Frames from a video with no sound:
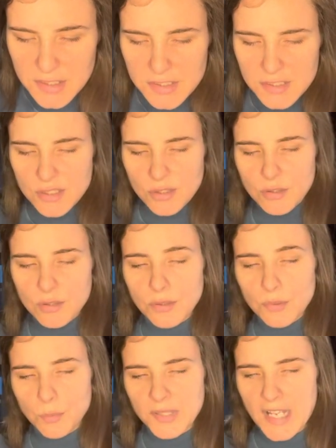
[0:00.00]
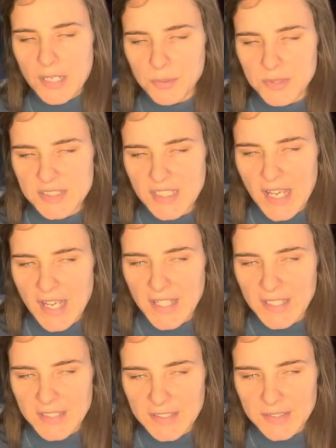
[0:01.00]
So when I was
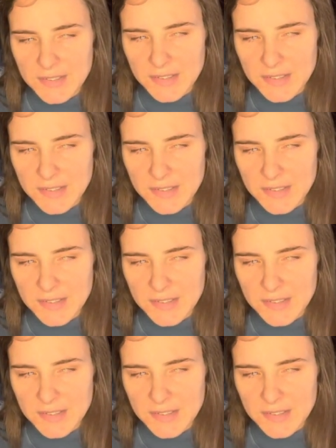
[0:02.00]
on